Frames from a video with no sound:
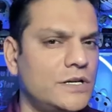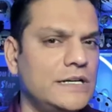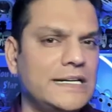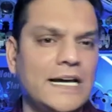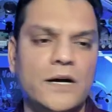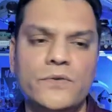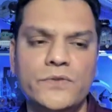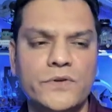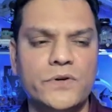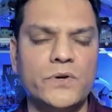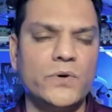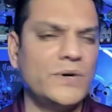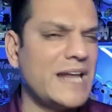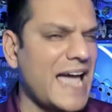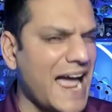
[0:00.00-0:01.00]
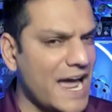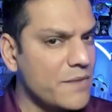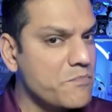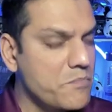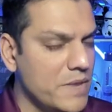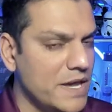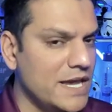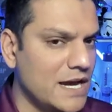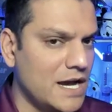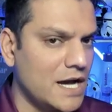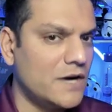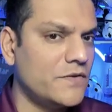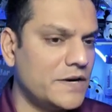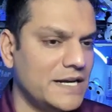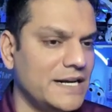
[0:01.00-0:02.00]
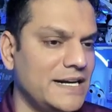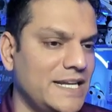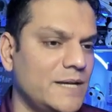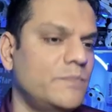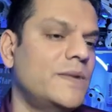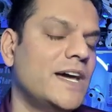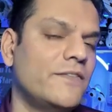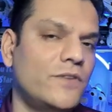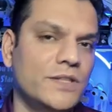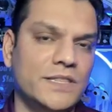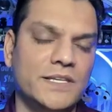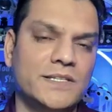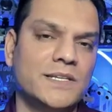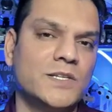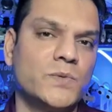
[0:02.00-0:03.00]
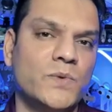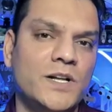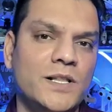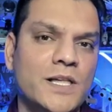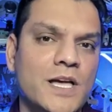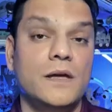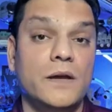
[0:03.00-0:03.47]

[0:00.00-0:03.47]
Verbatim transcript: down the road, I may cover a deep dive on this as well.